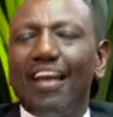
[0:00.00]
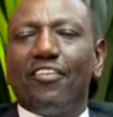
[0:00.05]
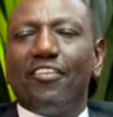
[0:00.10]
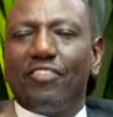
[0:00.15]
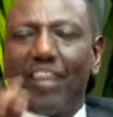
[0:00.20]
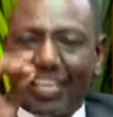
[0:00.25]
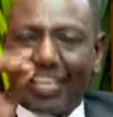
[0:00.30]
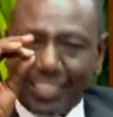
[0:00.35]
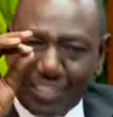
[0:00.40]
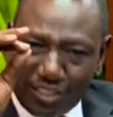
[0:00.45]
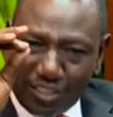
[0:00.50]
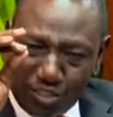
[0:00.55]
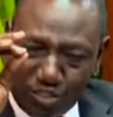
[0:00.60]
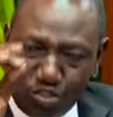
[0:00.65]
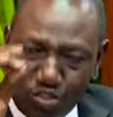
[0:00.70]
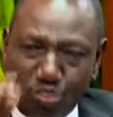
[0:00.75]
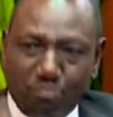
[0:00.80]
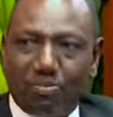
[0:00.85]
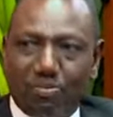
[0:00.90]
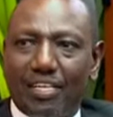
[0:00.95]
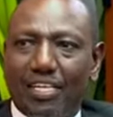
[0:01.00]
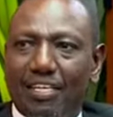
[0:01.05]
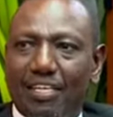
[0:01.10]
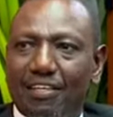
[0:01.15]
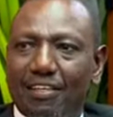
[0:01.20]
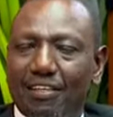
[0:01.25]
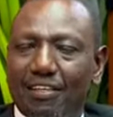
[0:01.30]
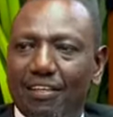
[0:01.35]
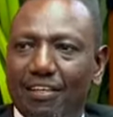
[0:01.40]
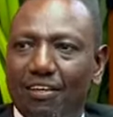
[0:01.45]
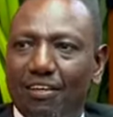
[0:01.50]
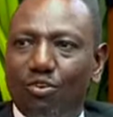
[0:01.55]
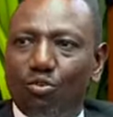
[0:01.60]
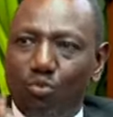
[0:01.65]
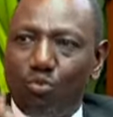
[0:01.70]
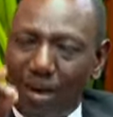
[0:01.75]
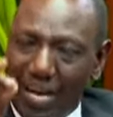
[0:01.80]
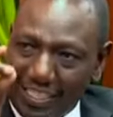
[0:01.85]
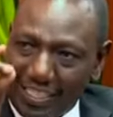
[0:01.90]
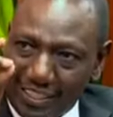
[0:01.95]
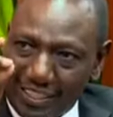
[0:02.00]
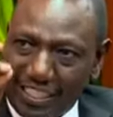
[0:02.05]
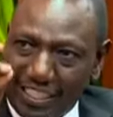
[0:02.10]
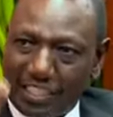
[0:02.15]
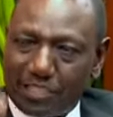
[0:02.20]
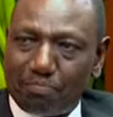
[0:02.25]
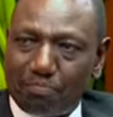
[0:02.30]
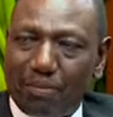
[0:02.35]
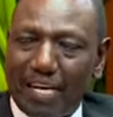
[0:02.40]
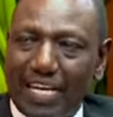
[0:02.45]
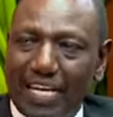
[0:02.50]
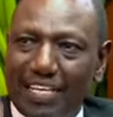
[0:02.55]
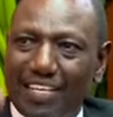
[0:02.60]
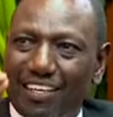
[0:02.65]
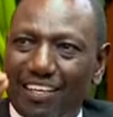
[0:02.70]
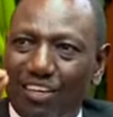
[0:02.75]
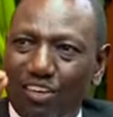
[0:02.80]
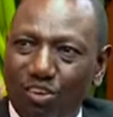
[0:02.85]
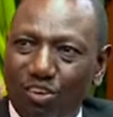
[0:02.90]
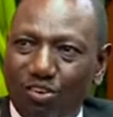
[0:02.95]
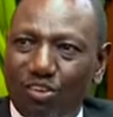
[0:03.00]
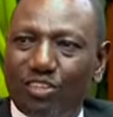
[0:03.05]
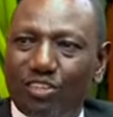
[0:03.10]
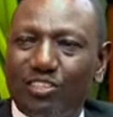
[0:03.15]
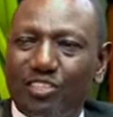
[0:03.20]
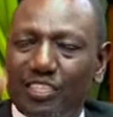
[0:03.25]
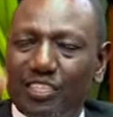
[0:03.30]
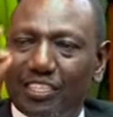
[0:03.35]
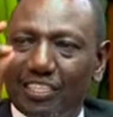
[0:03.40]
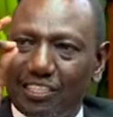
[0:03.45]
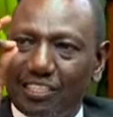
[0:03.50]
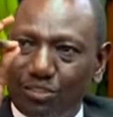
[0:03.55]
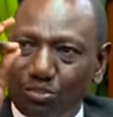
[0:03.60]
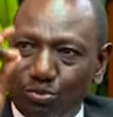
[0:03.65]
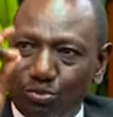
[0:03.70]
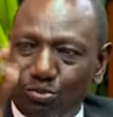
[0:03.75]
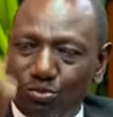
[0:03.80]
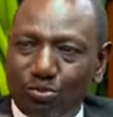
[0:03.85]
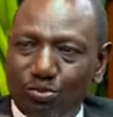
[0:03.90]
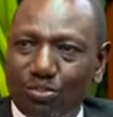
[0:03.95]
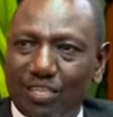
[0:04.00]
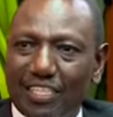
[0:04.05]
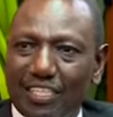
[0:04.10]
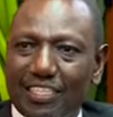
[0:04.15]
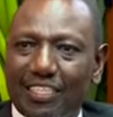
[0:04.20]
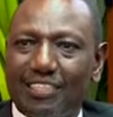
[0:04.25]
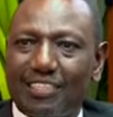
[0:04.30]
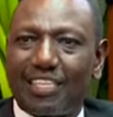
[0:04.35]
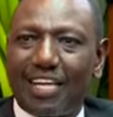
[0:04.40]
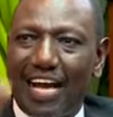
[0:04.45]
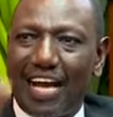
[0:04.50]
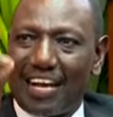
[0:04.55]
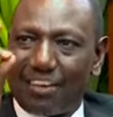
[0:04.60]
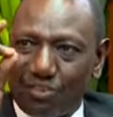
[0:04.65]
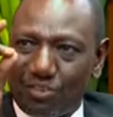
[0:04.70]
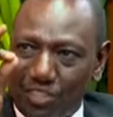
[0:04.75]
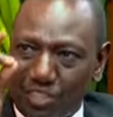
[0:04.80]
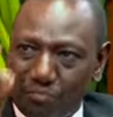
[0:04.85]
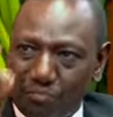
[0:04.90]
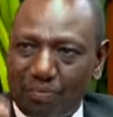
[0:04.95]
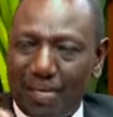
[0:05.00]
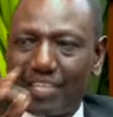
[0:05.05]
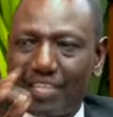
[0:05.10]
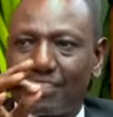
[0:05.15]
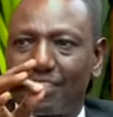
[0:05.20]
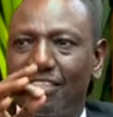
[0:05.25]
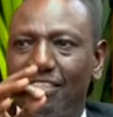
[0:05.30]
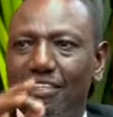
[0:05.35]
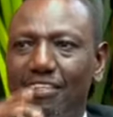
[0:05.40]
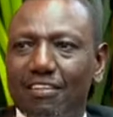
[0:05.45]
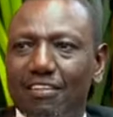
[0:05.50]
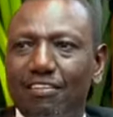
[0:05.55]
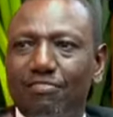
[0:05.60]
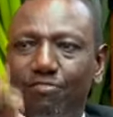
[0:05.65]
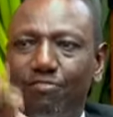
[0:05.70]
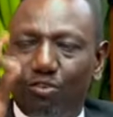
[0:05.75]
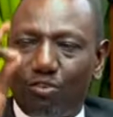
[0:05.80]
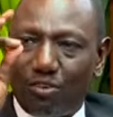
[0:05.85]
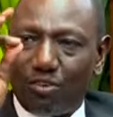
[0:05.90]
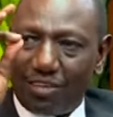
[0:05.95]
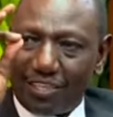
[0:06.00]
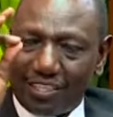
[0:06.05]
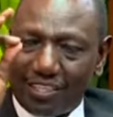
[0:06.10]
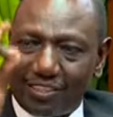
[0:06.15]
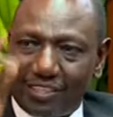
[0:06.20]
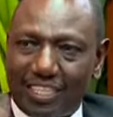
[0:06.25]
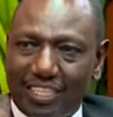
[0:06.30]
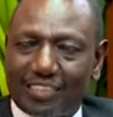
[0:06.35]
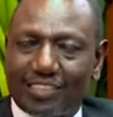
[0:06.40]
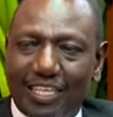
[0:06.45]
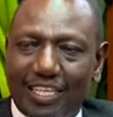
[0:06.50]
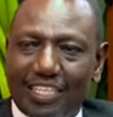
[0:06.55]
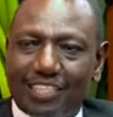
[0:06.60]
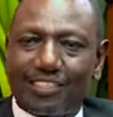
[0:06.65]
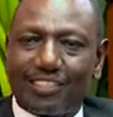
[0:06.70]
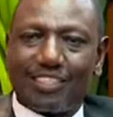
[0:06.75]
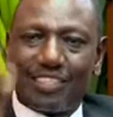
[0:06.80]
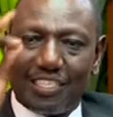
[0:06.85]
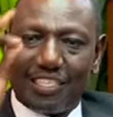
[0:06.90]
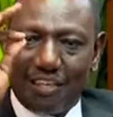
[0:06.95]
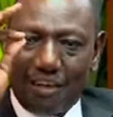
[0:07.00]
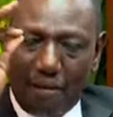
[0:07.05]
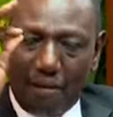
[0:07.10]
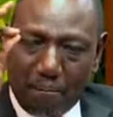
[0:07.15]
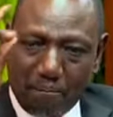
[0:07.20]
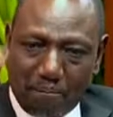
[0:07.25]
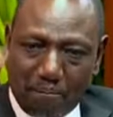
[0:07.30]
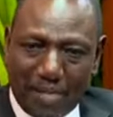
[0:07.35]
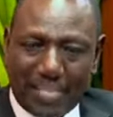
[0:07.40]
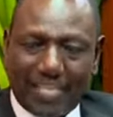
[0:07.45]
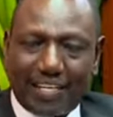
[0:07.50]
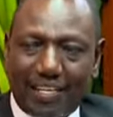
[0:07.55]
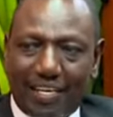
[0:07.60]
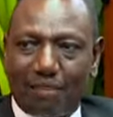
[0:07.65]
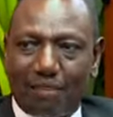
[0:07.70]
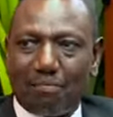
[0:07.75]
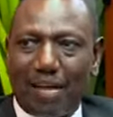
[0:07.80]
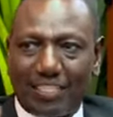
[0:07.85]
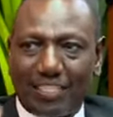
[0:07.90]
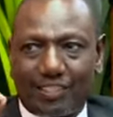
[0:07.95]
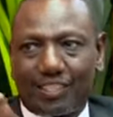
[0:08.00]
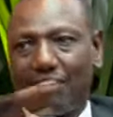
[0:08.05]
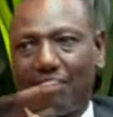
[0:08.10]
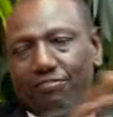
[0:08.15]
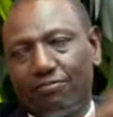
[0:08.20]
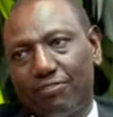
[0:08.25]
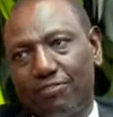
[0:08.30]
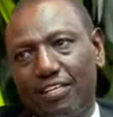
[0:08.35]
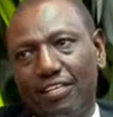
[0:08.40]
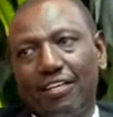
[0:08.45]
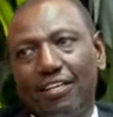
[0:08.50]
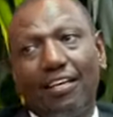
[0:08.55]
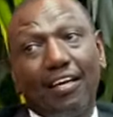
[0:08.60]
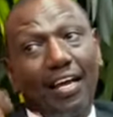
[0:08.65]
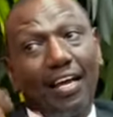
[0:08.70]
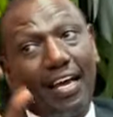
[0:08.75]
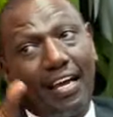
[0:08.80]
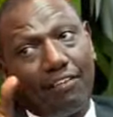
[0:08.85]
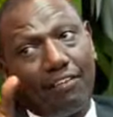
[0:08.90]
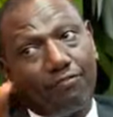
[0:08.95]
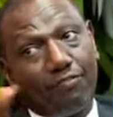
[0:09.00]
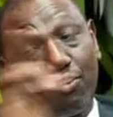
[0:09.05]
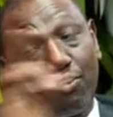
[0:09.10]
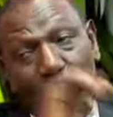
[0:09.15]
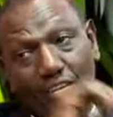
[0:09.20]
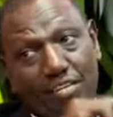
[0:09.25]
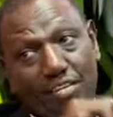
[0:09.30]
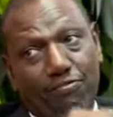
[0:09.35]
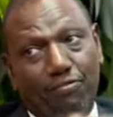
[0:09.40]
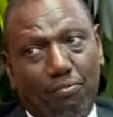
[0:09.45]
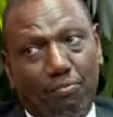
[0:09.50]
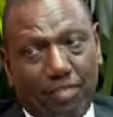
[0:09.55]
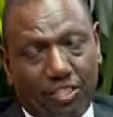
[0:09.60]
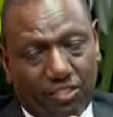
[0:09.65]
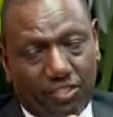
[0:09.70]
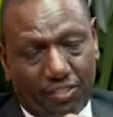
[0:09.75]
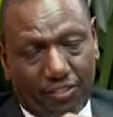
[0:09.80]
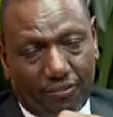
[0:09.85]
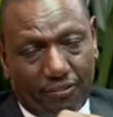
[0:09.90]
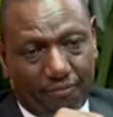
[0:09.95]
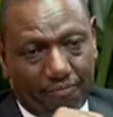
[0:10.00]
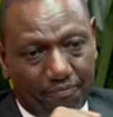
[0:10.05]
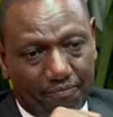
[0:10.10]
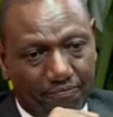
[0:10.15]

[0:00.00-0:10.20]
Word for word: There is nobody who has displayed loyalty to Uhuru Kenyatta and respect for would you His extend, Excellency would you, better than myself. Would, and for your information, yes.